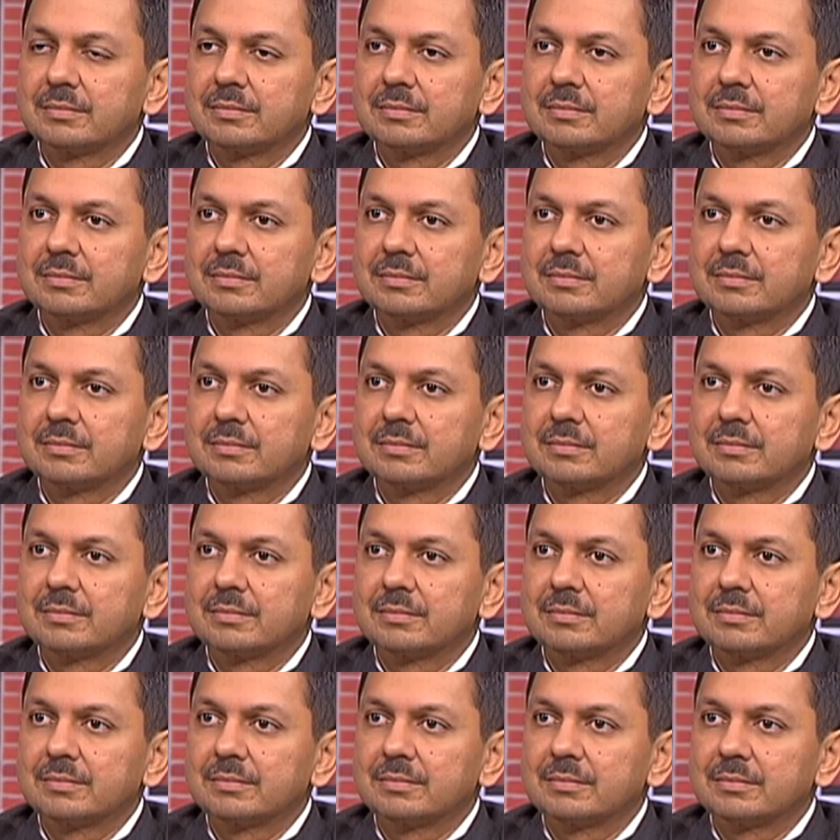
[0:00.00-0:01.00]
the
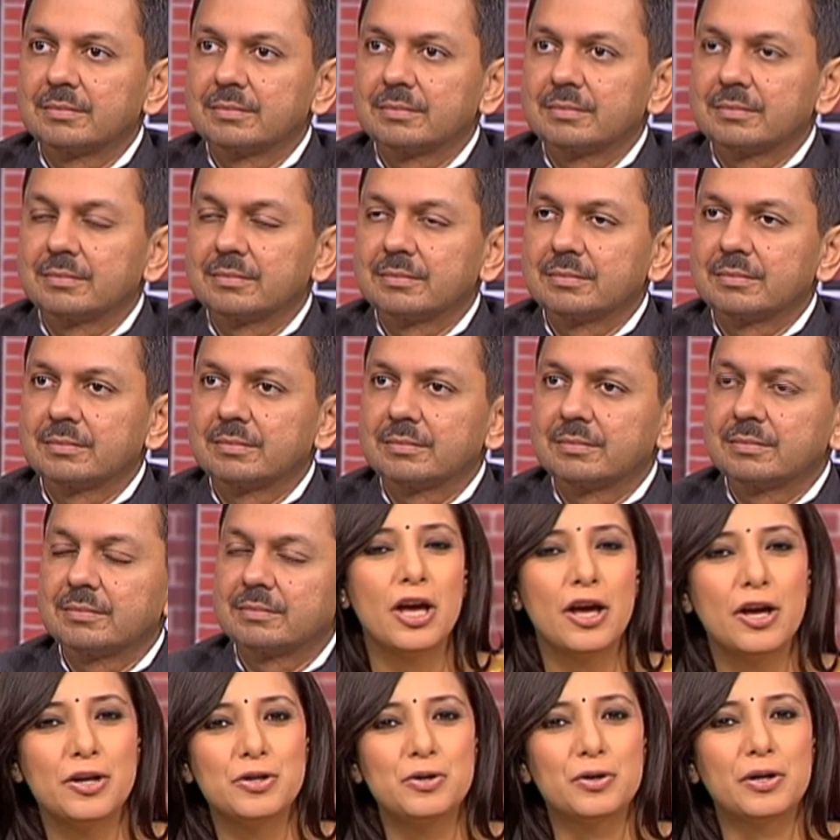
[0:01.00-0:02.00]
various methods in which
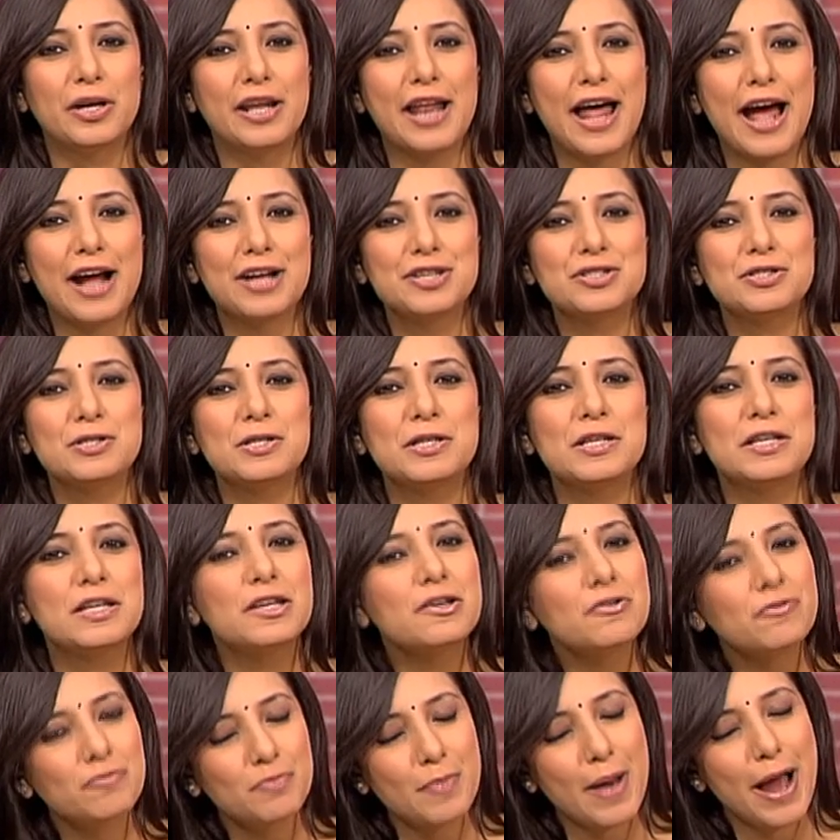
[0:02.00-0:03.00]
you can actually
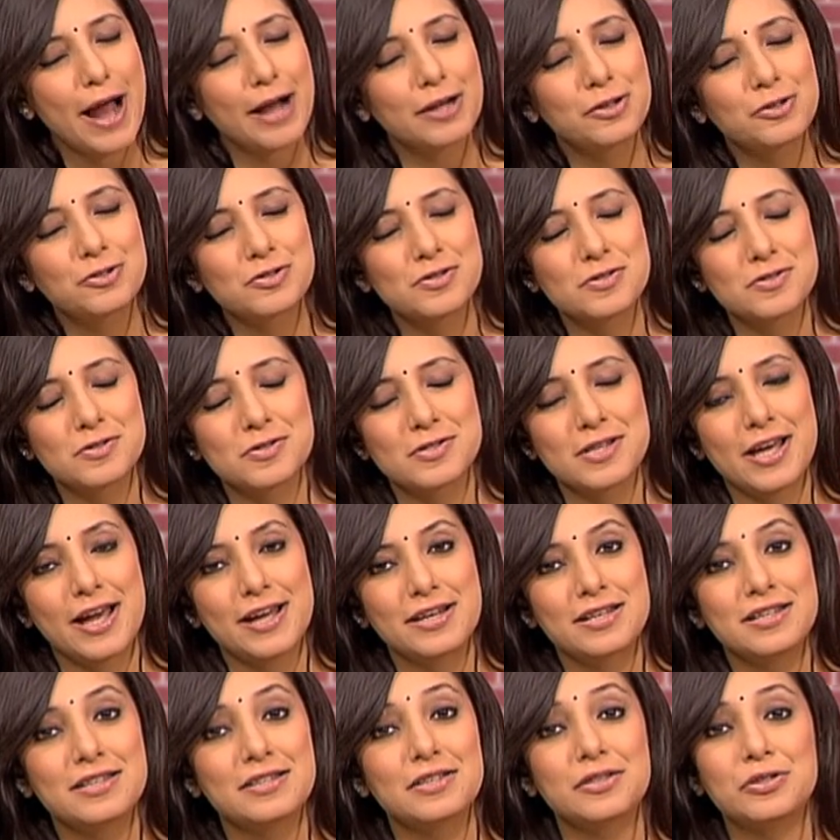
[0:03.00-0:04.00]
give back to
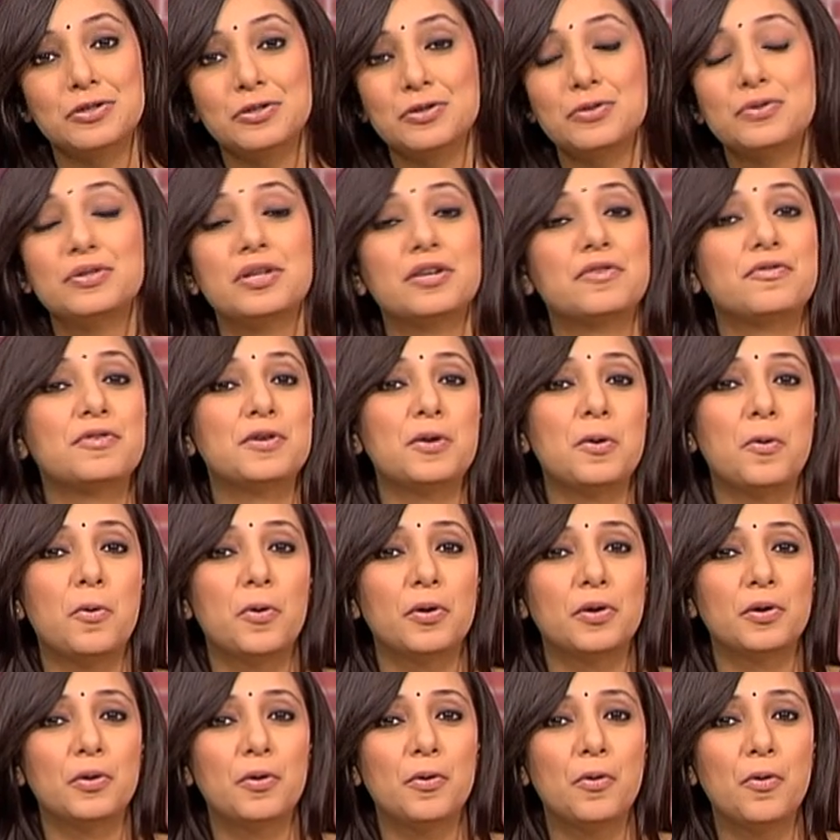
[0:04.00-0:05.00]
society the due that we
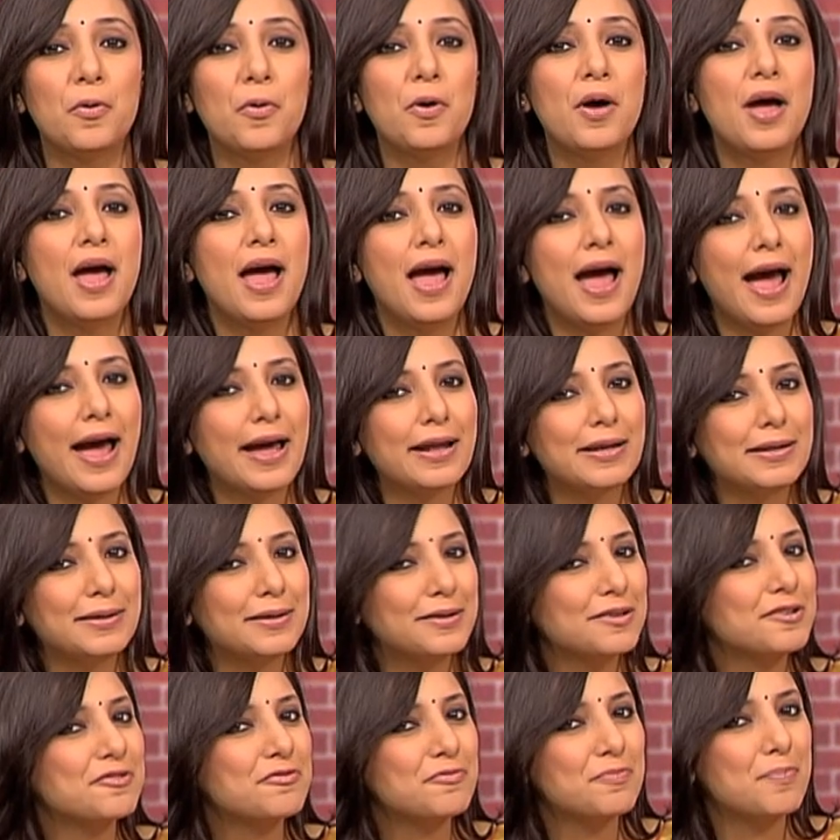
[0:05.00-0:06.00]
all owe,
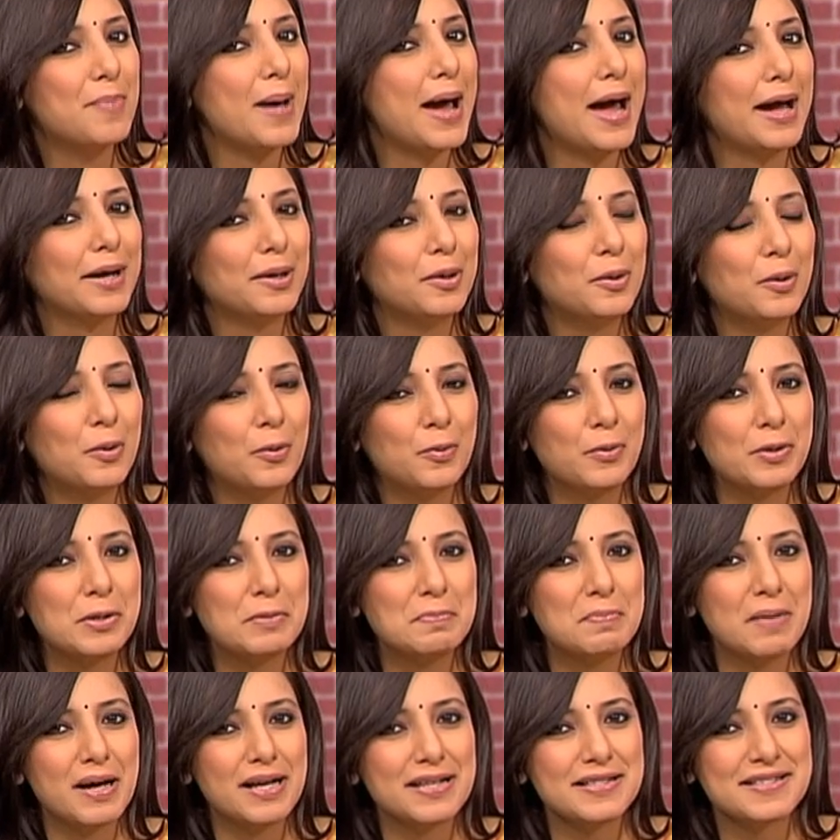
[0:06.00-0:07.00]
and give back we
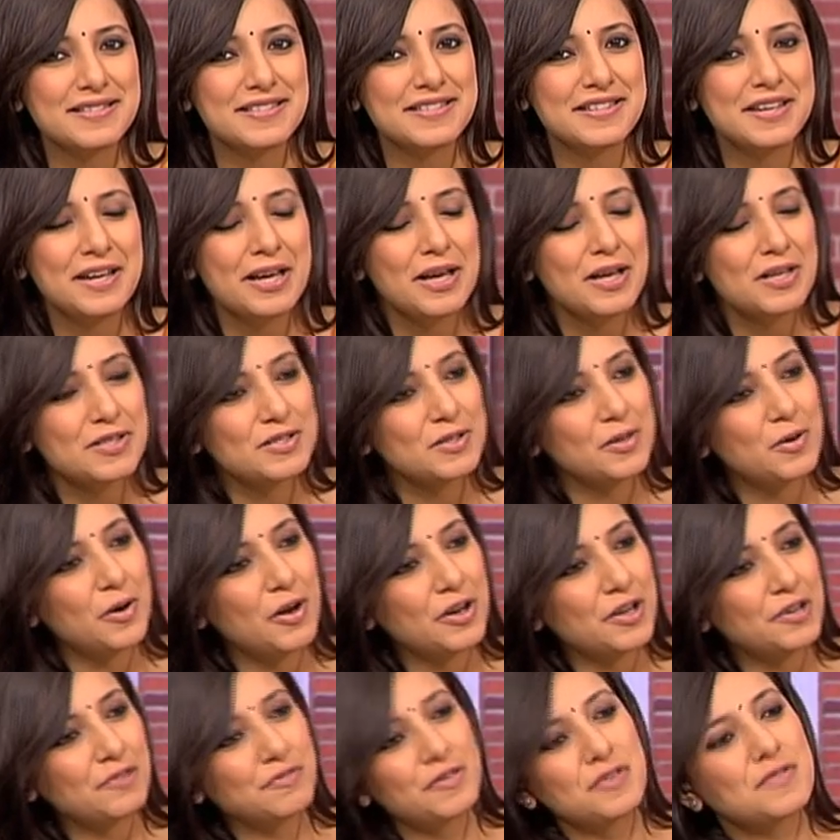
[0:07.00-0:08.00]
must. So,
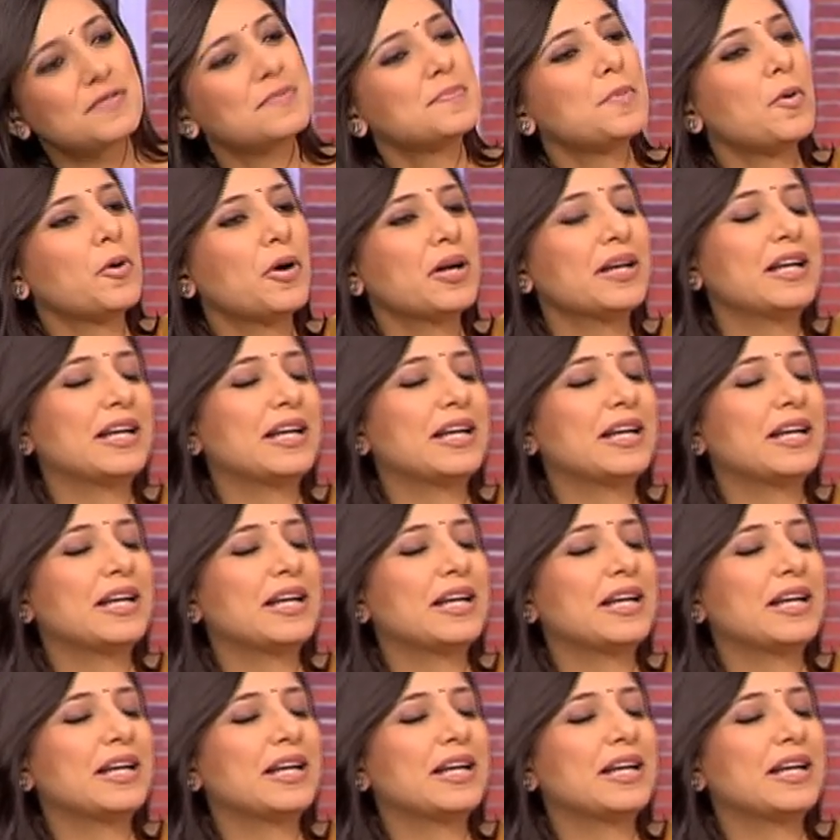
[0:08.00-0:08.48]
Gaurav, we've spoken